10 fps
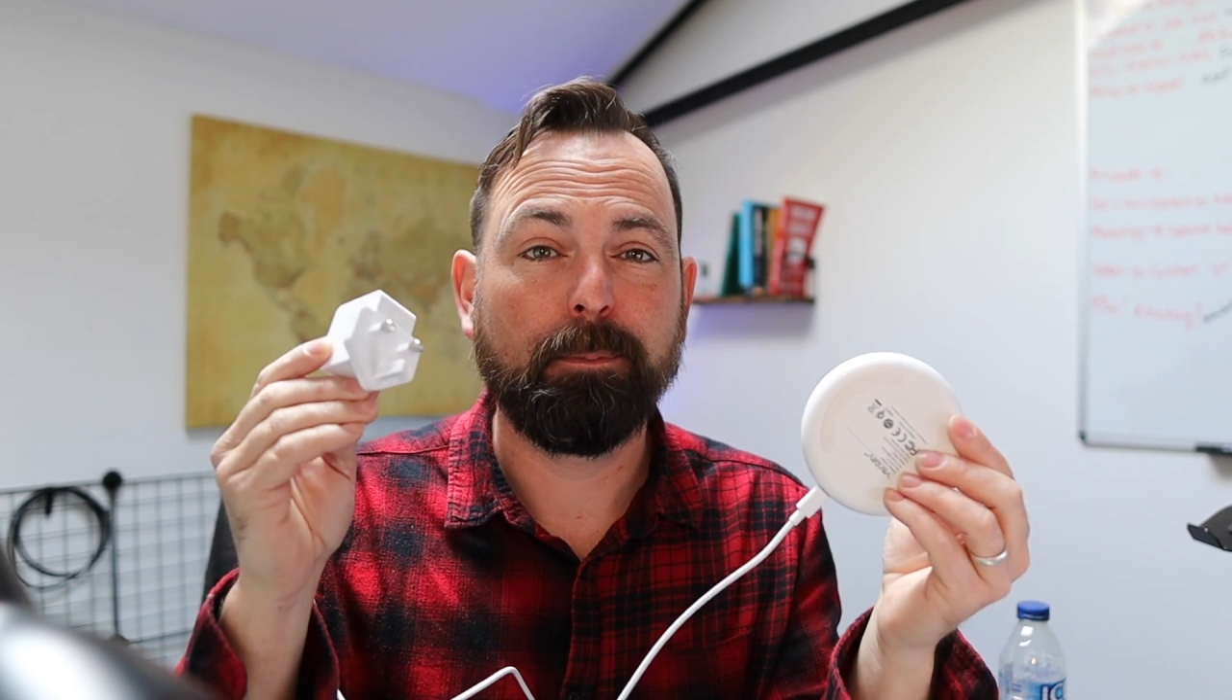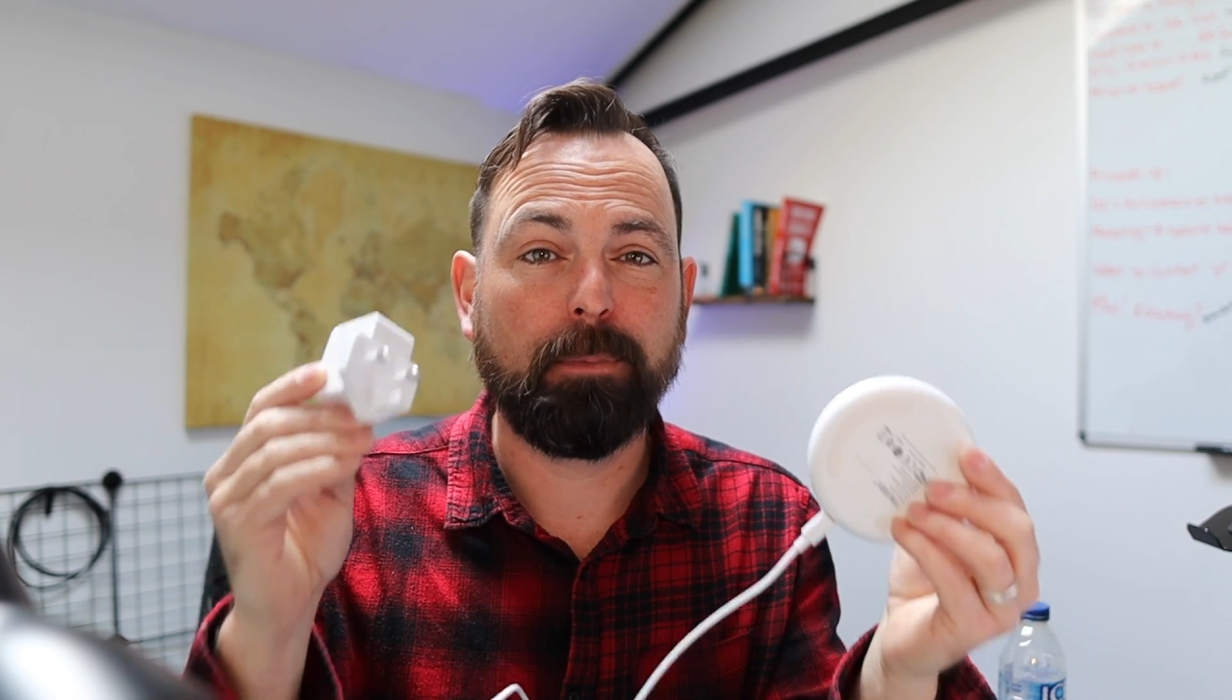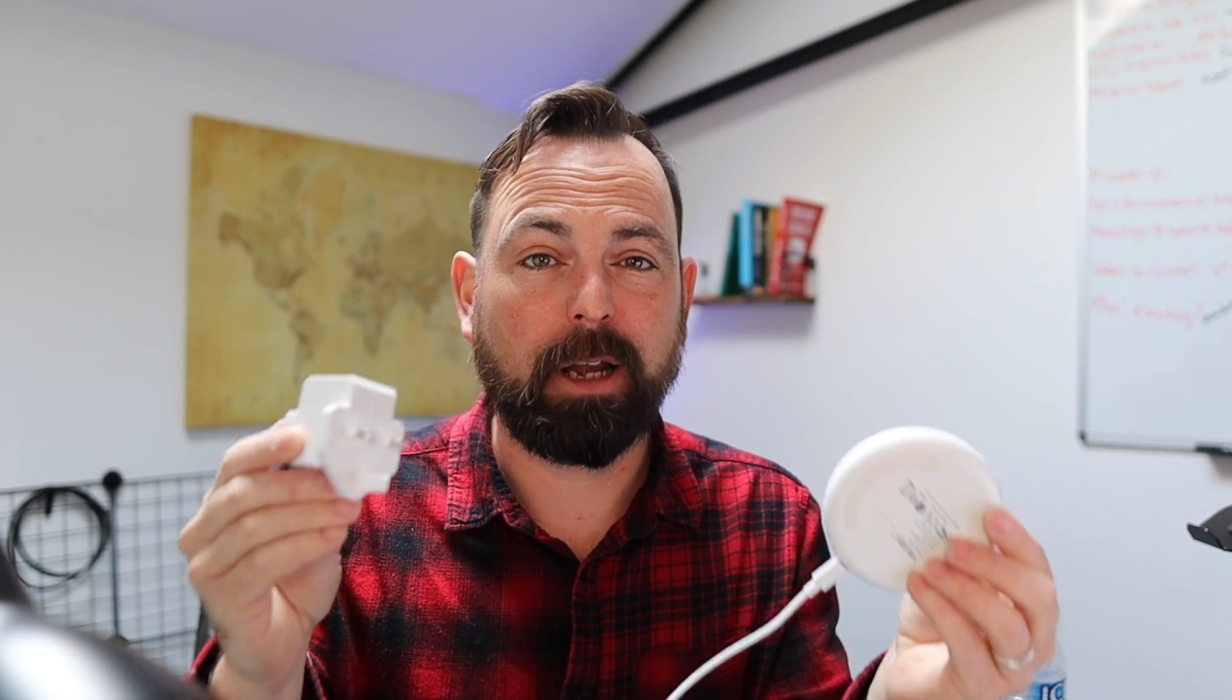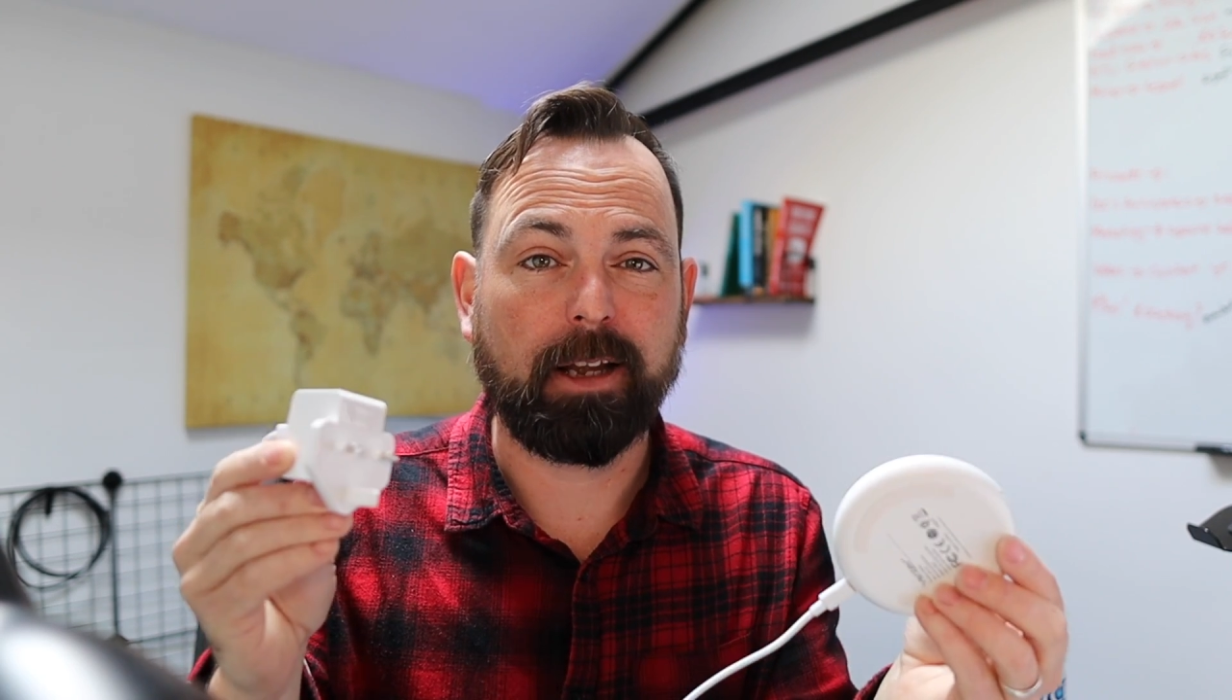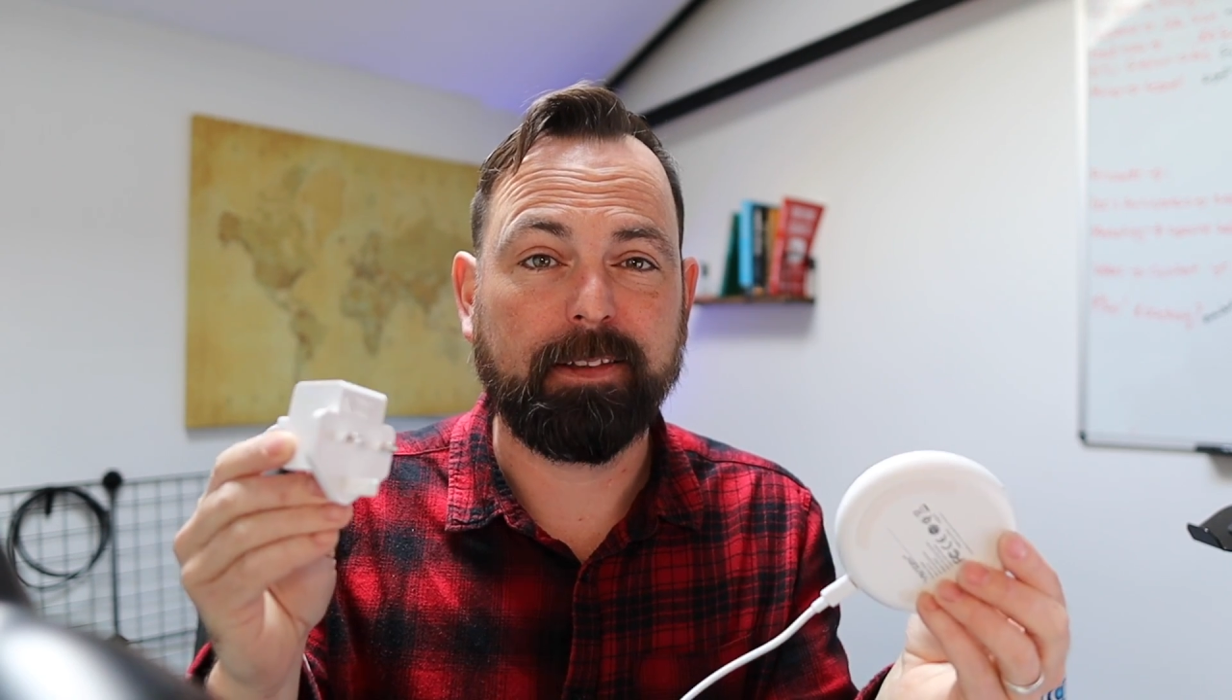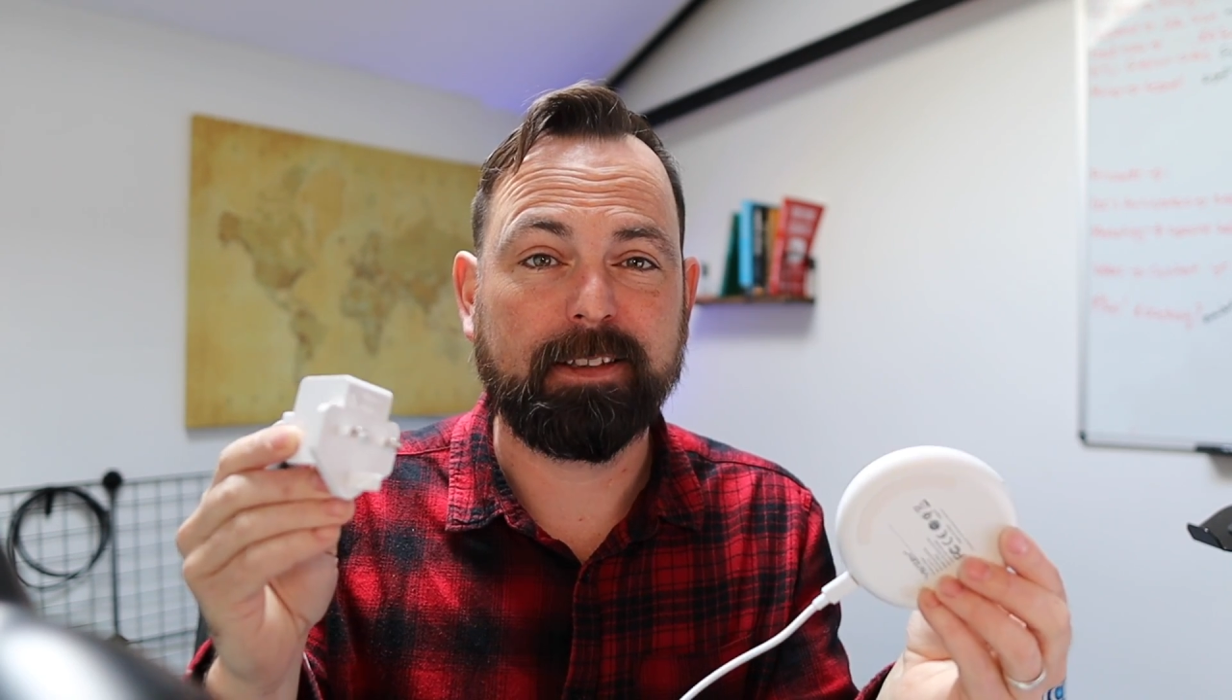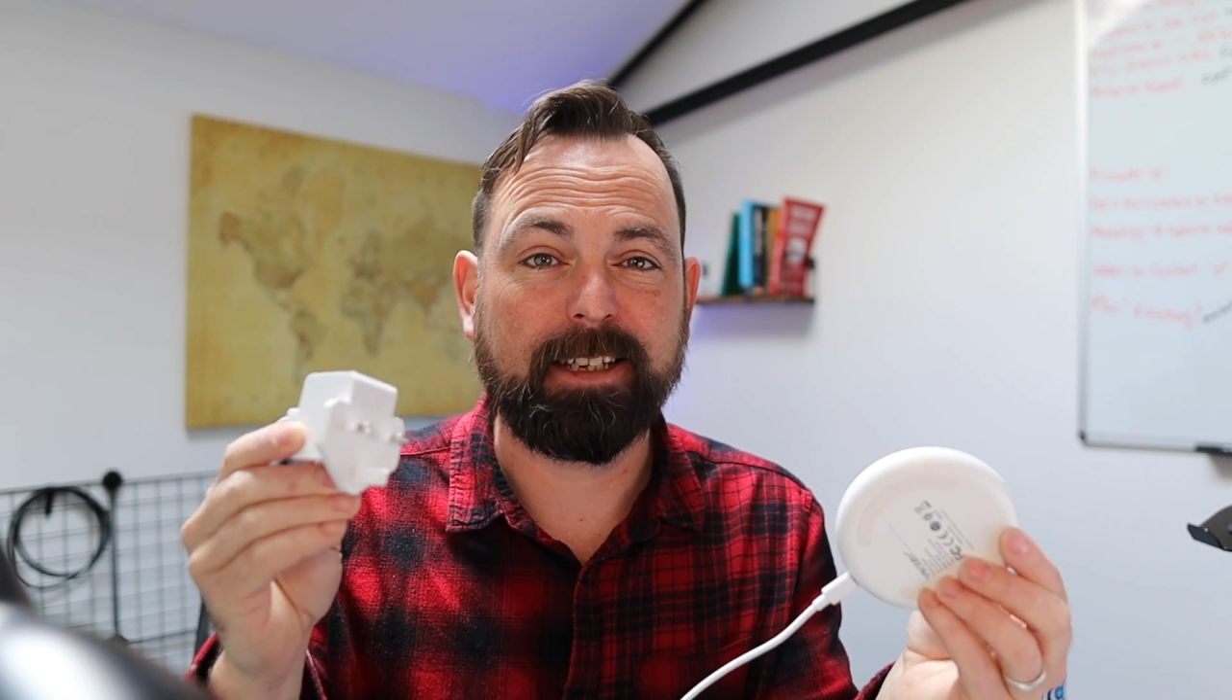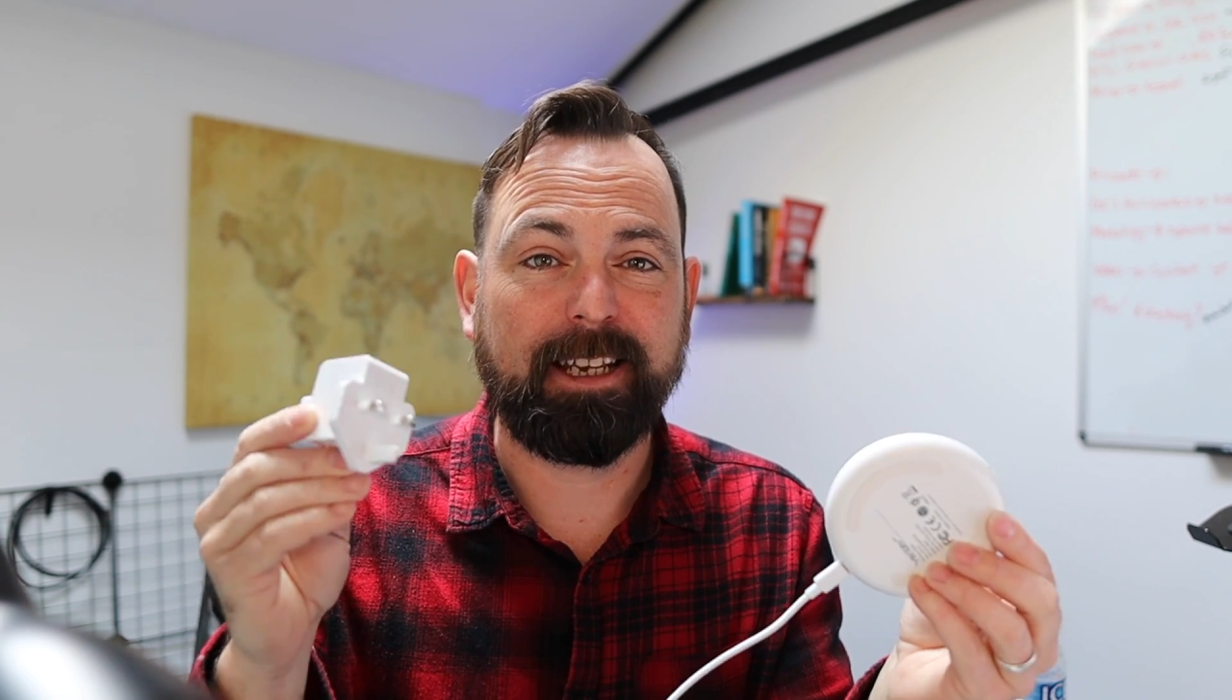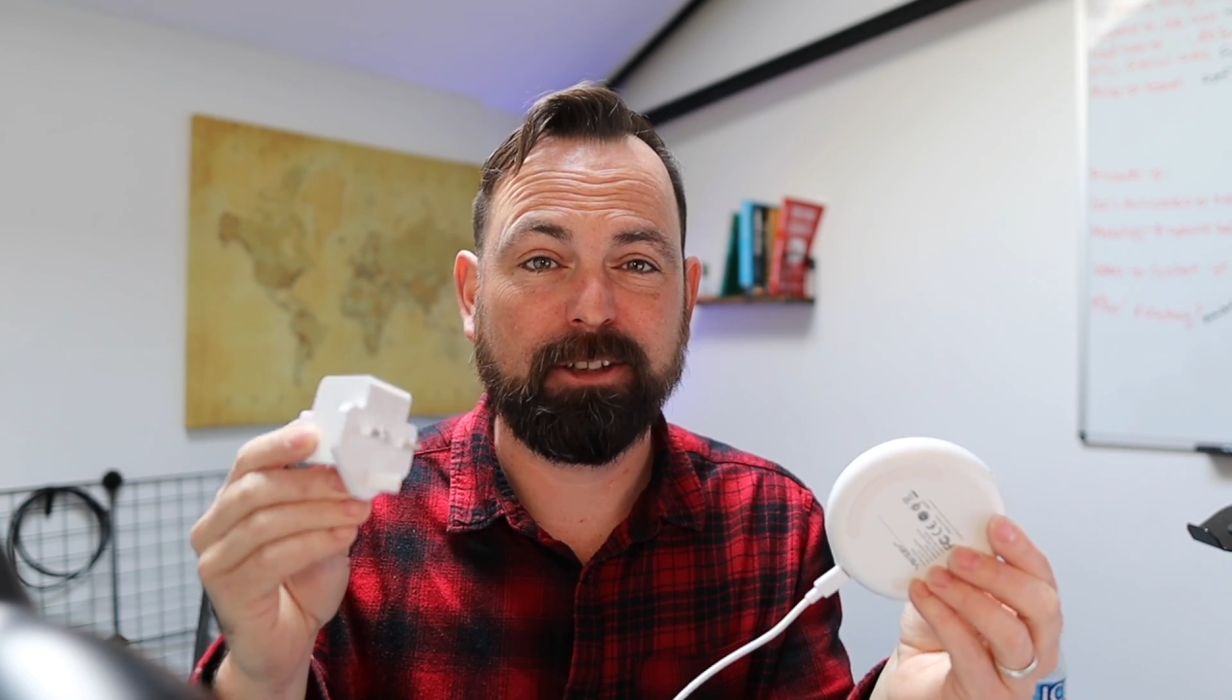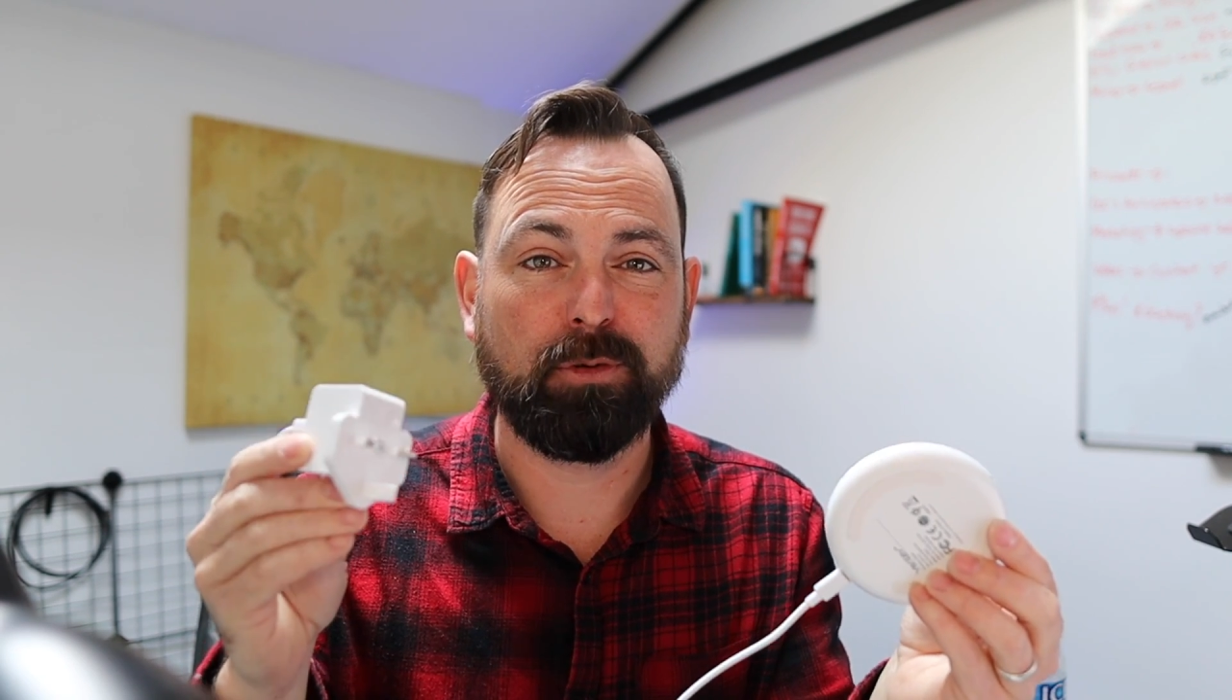plugging this
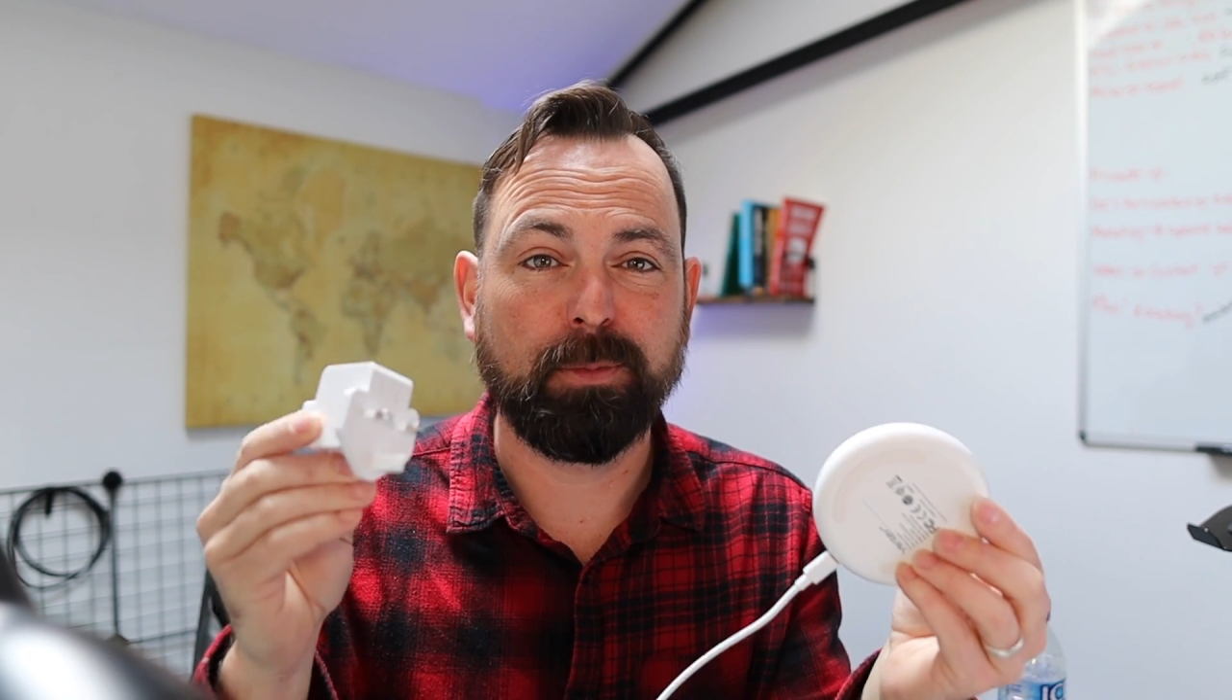into